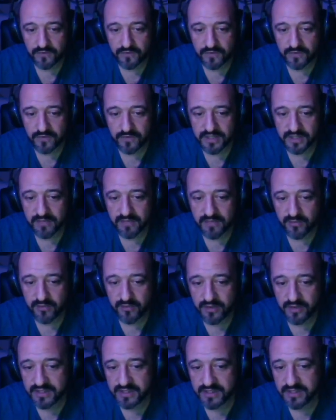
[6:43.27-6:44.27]
For example,
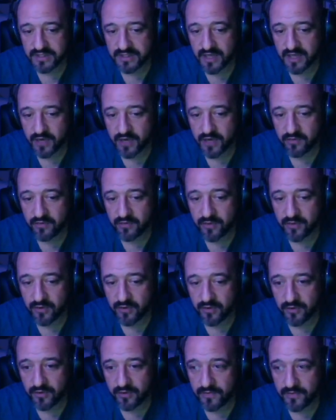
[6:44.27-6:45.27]
this is an iron
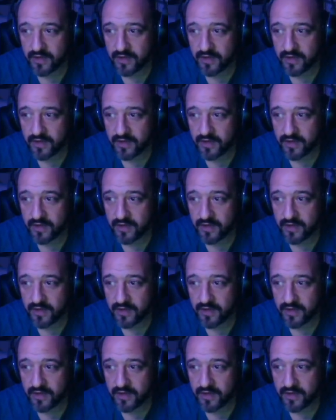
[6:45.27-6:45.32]
ore.